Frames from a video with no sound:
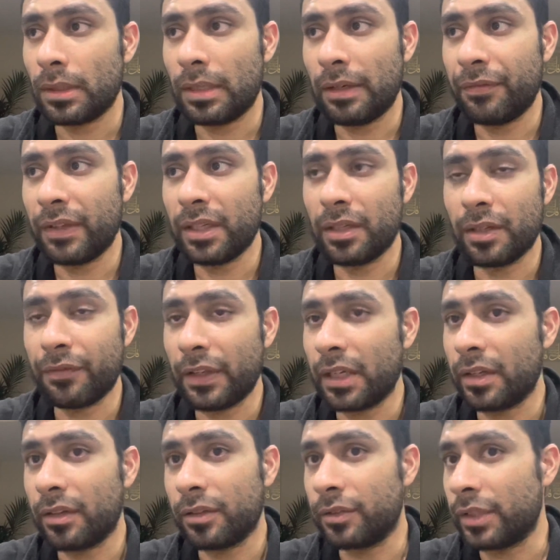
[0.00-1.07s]
I think
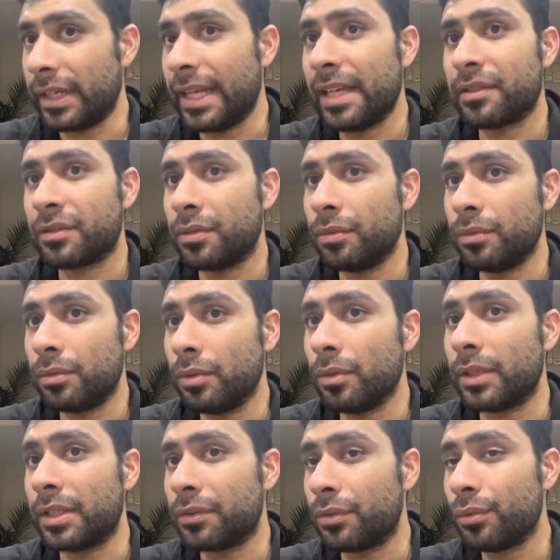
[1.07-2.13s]
Donaire's too
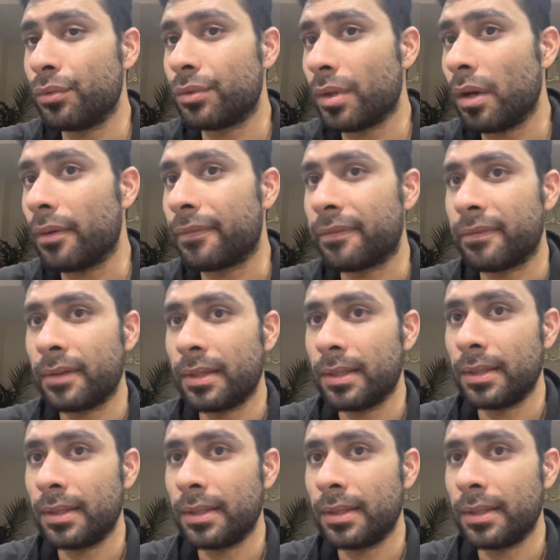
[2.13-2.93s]
good and too tough.